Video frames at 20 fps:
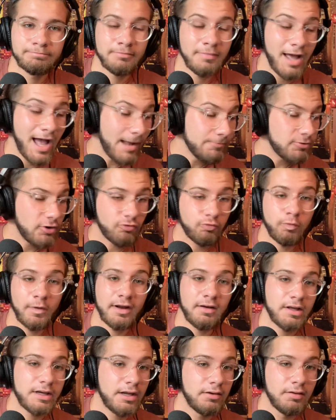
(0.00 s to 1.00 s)
I'm just
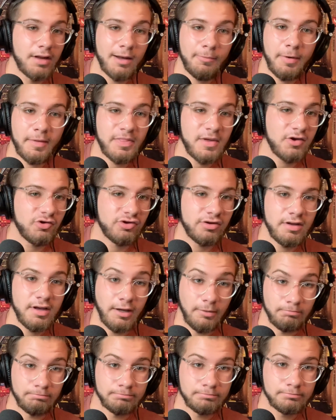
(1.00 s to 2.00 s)
really in love with this team.
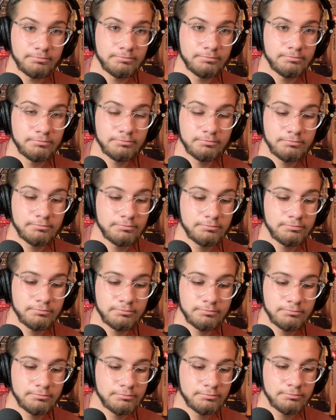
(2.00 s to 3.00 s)

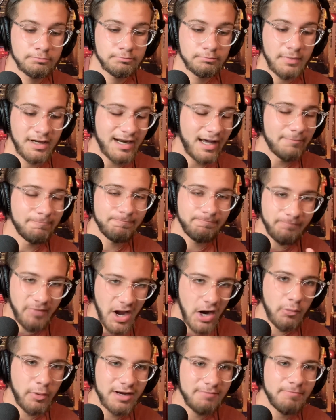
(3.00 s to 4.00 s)
And I'm
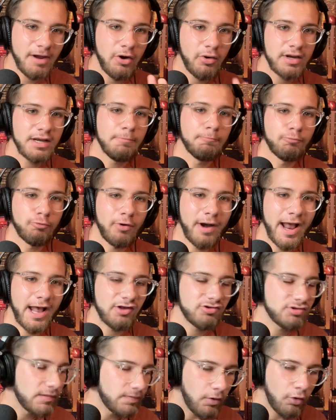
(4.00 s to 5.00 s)
very, very
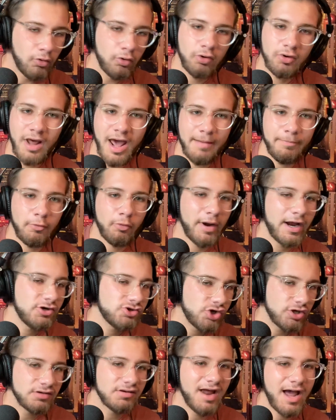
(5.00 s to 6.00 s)
impressed at the whole
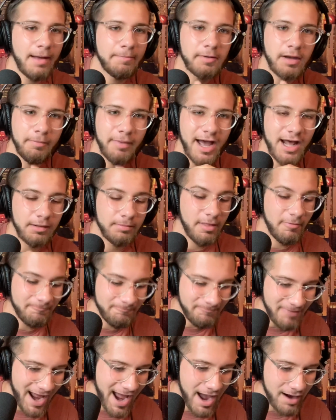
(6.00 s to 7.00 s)
operation top to bottom. The
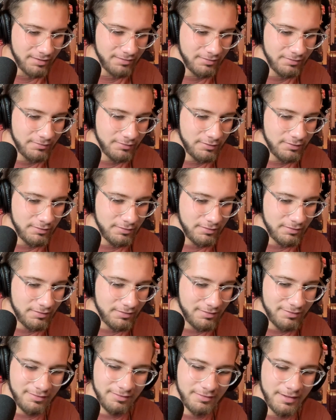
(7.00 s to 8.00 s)
fact
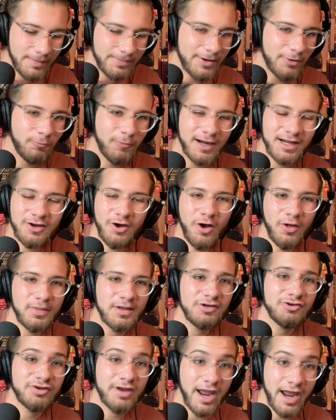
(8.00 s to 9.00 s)
that they're winning all
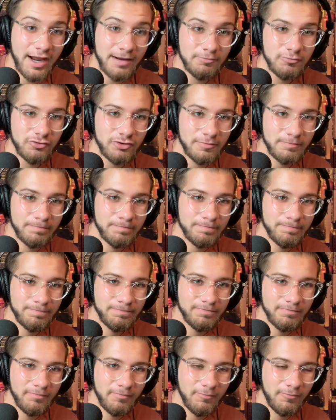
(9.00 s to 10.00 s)
these games,
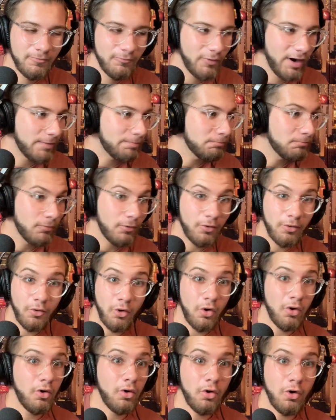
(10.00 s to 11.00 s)
with
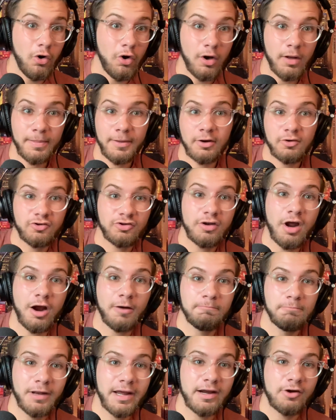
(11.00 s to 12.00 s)
all their star
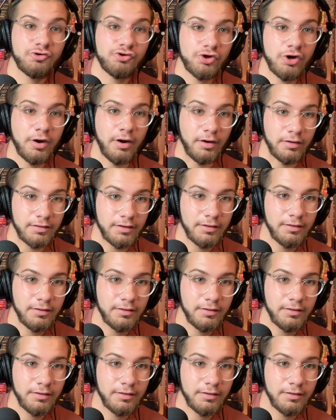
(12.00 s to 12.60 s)
players hurt